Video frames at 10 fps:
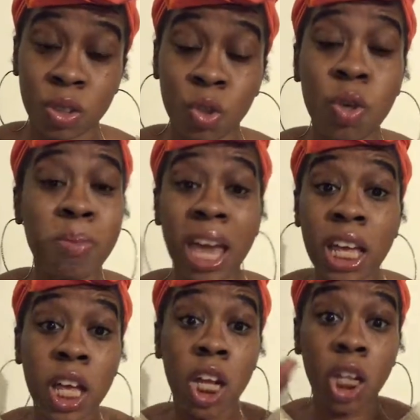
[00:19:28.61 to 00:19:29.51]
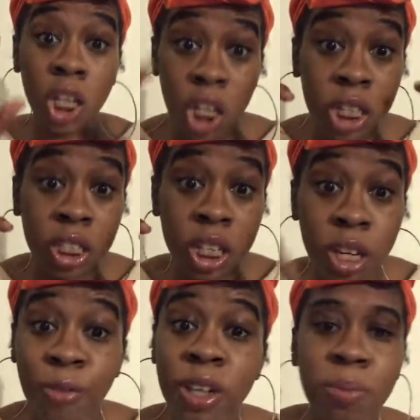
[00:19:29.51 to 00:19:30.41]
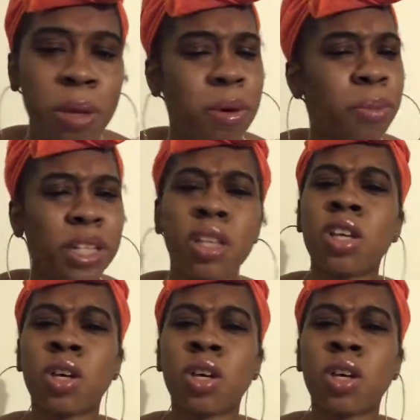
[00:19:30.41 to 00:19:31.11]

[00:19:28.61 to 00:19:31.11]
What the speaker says: You may look good in front of people, but